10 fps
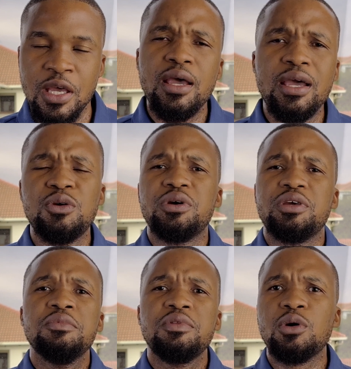
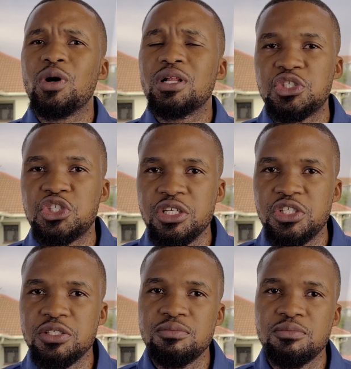Anyway, the world is
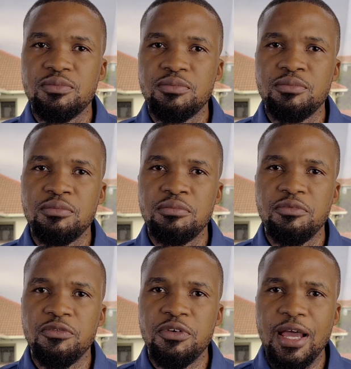changing
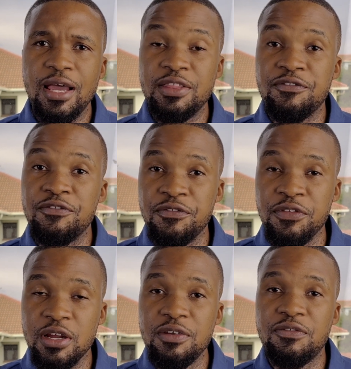at the
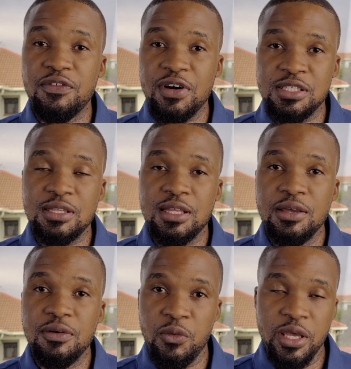very fast
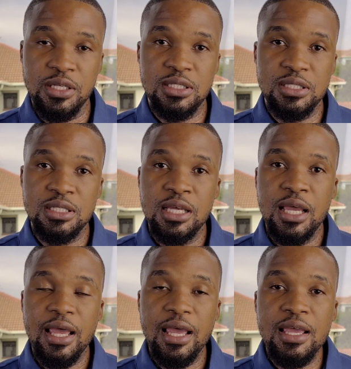rate.
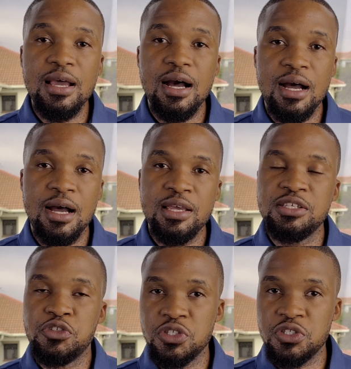AI
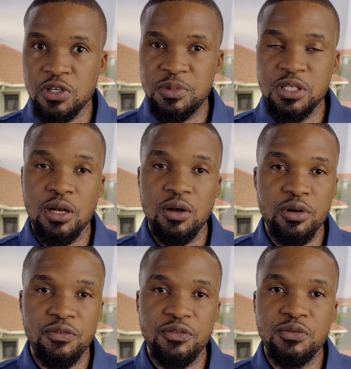is disrupting a lot
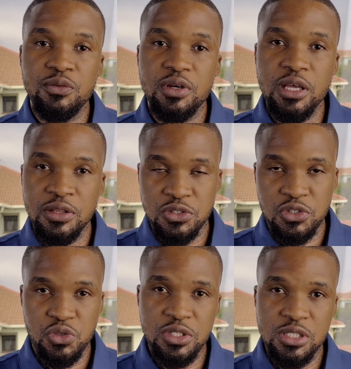of
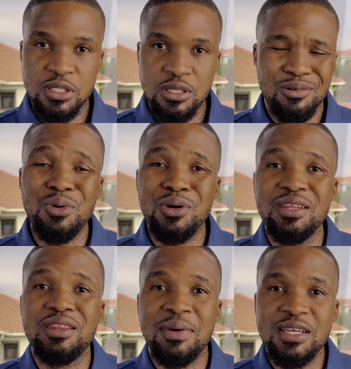industries, not
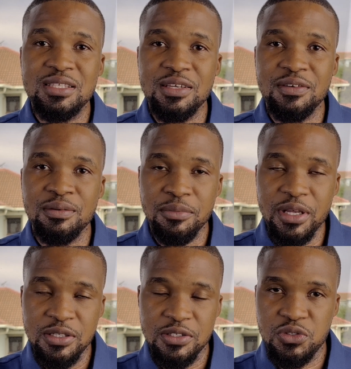only the marketing
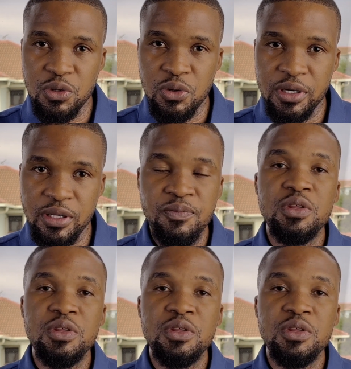industry only.